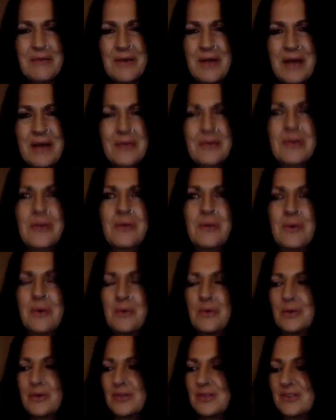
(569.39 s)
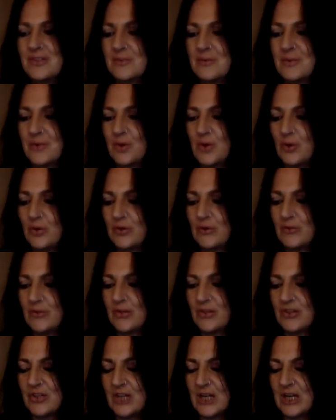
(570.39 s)
I don't know. What did someone call them the
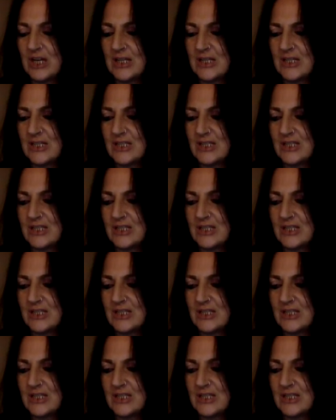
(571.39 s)
other night?